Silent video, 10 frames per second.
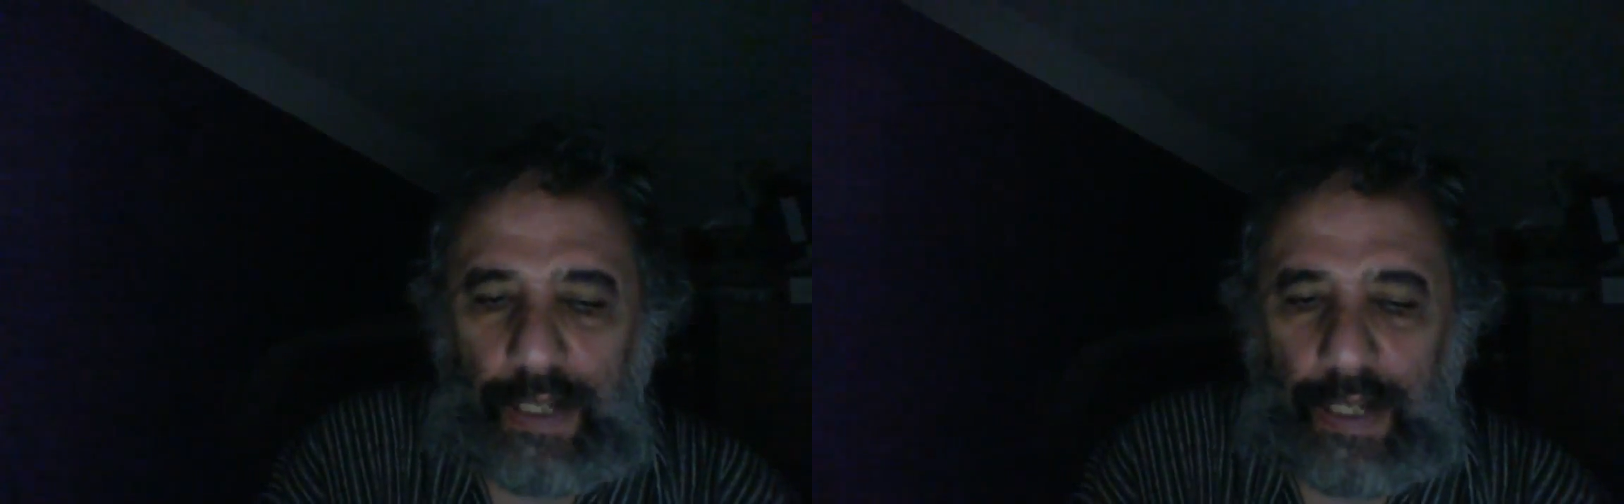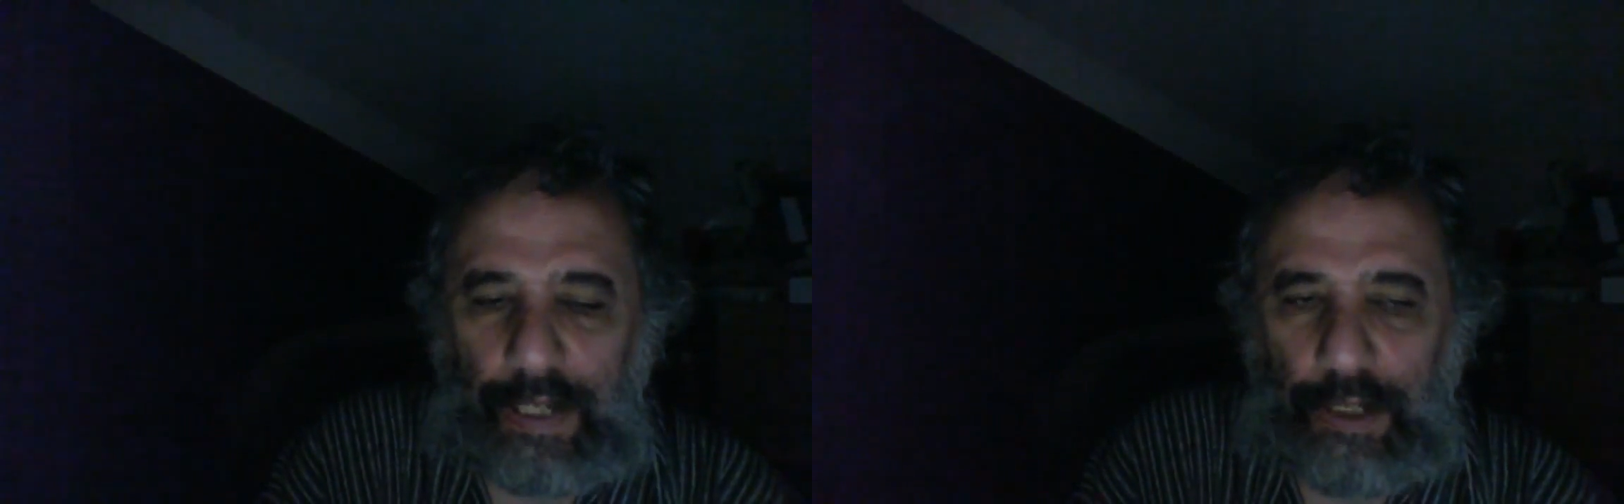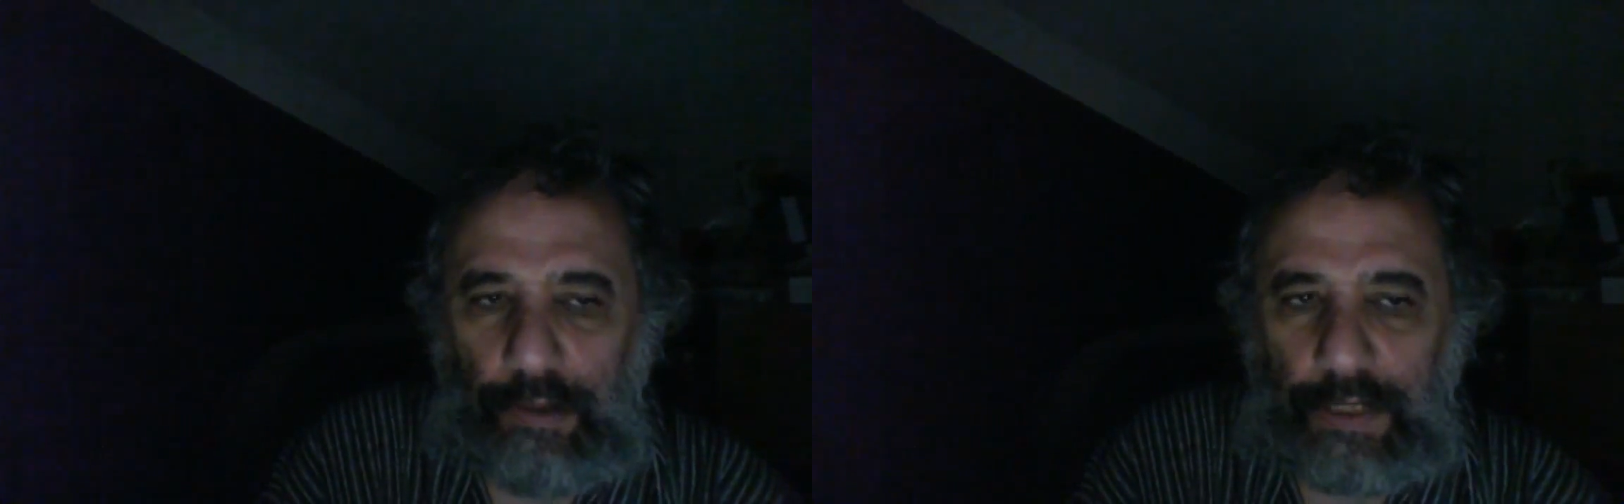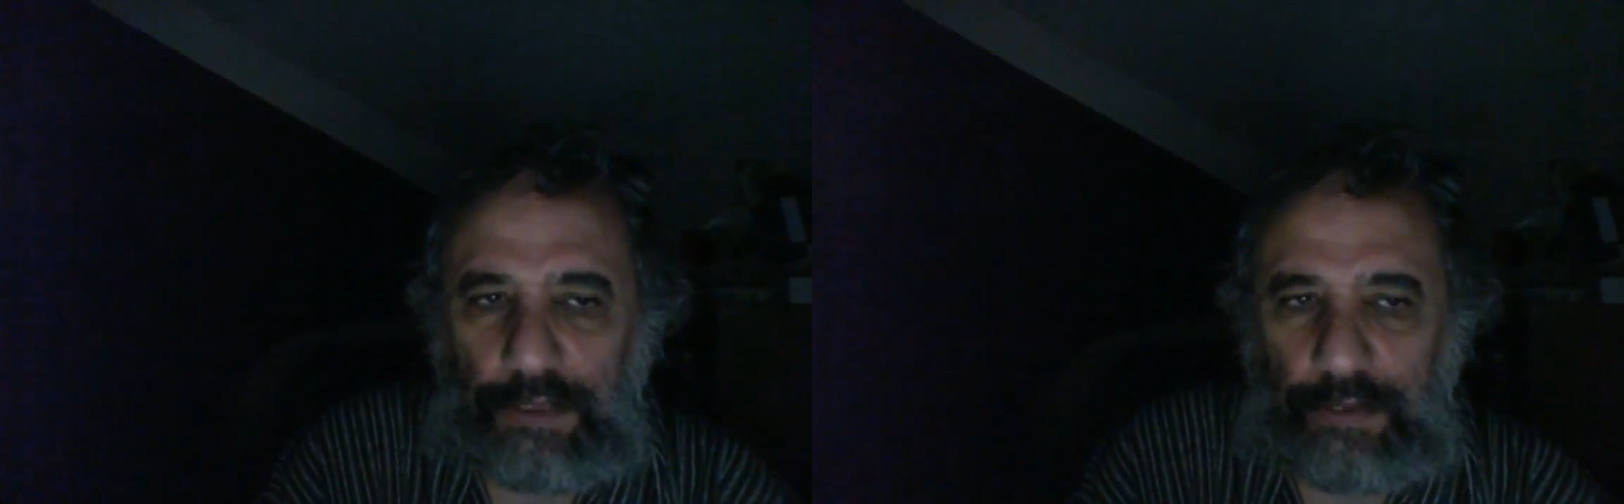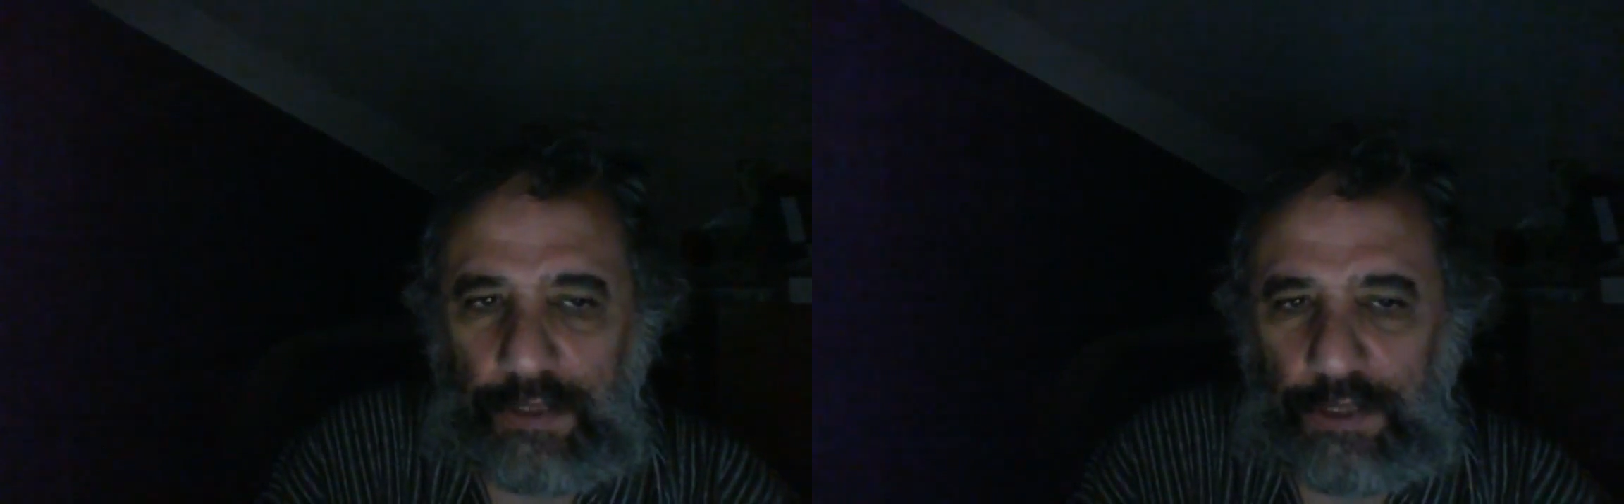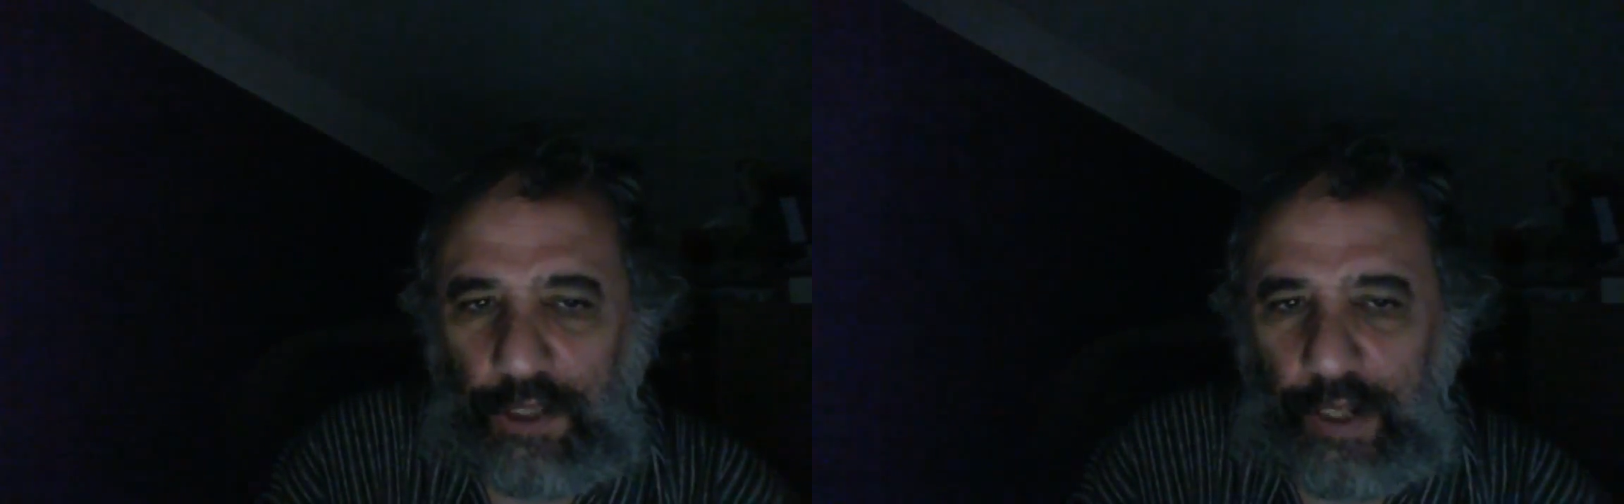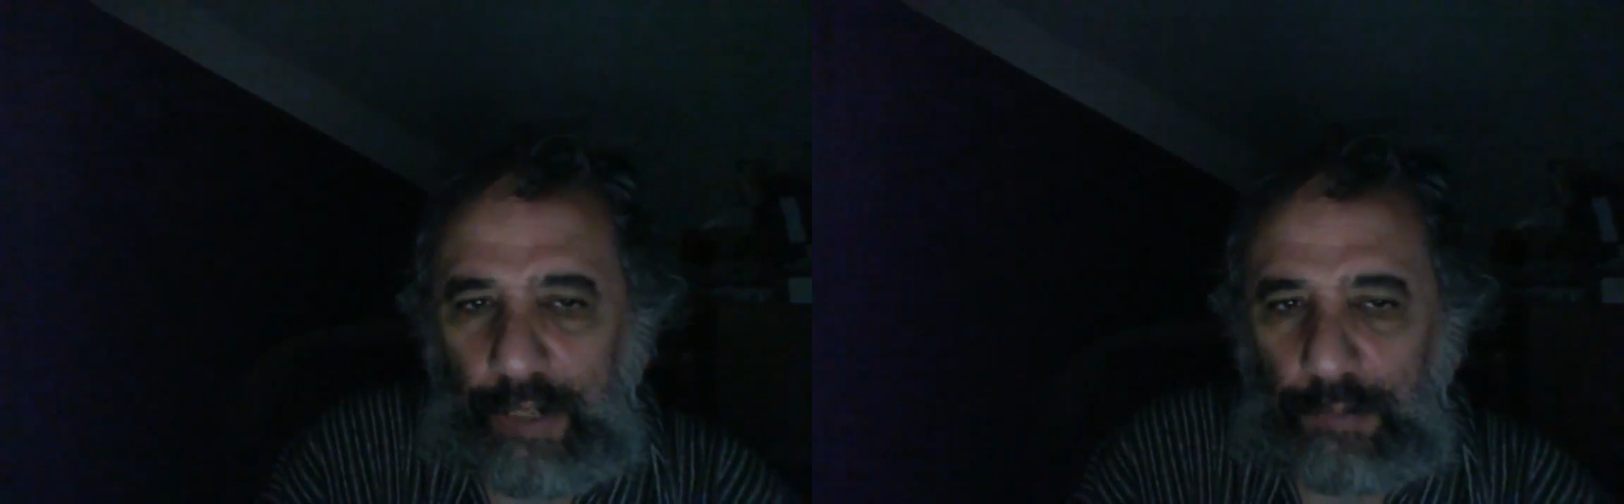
a new district attorney